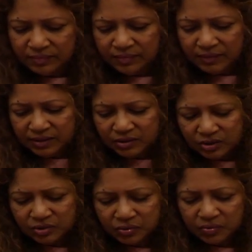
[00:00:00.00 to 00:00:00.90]

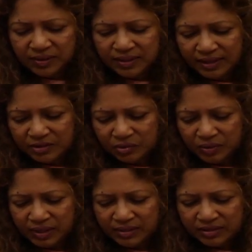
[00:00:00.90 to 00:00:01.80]
It's showing that 2
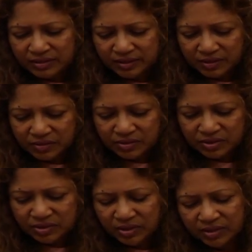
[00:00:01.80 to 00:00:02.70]
electrons are
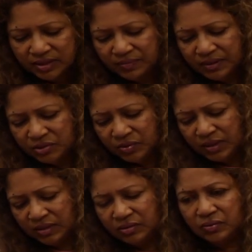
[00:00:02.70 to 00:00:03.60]
concentrating
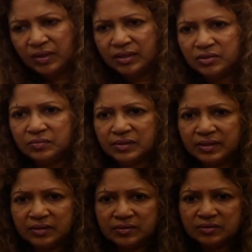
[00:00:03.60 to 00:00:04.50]
between 2 I2
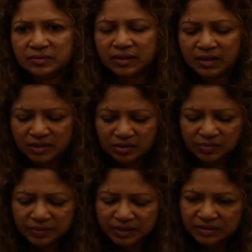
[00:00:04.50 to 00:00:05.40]
molecules. Okay,
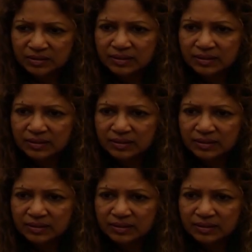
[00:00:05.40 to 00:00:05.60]
copy this.